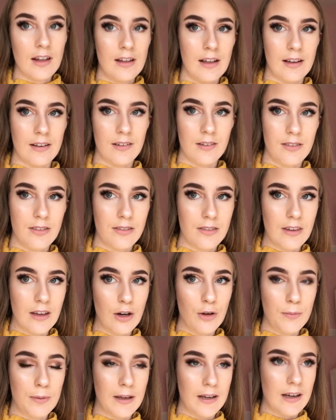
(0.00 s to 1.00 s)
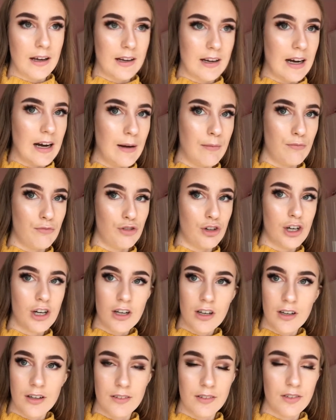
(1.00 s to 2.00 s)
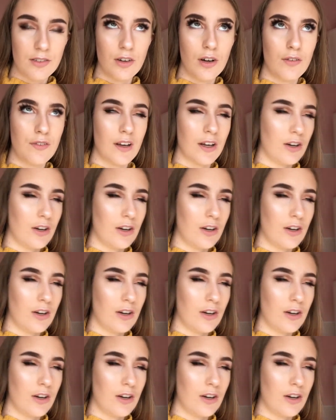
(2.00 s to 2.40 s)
like set up like a camera and stuff.